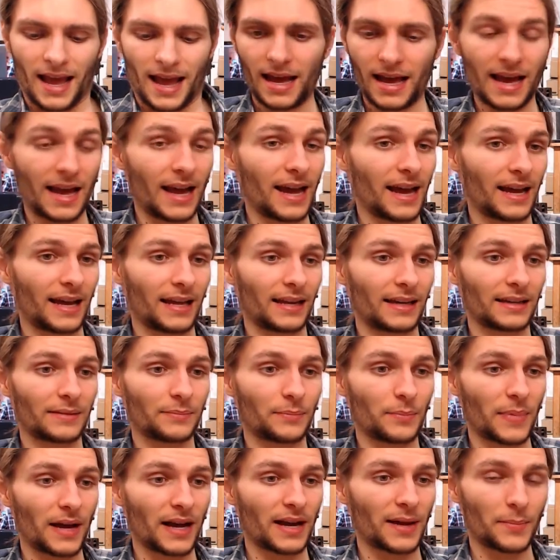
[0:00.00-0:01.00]

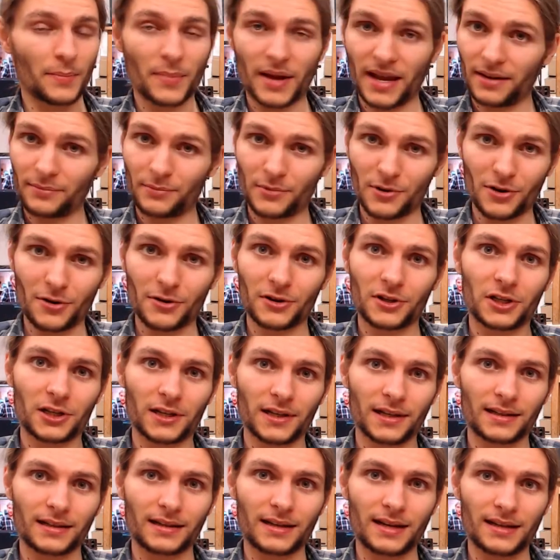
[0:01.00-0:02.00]
And my main
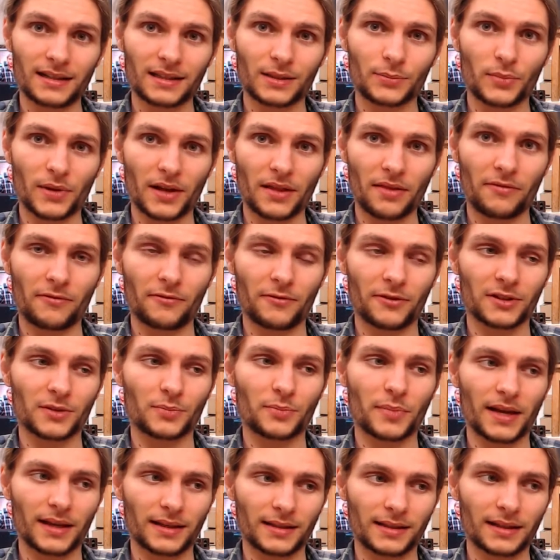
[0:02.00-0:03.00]
project last month was
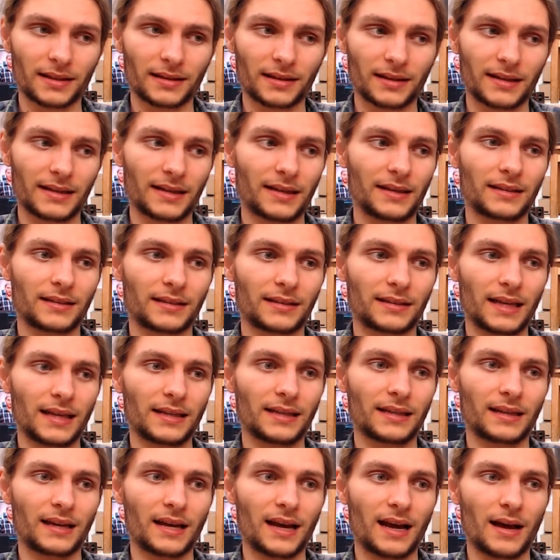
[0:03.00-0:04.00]
basically
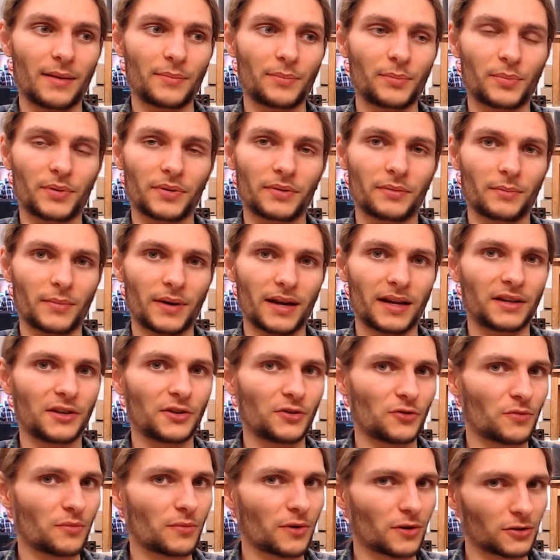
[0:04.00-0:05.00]
setting up my
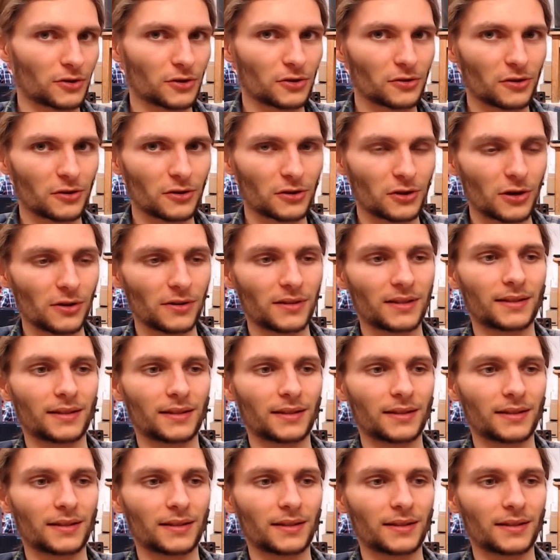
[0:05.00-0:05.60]
new motion control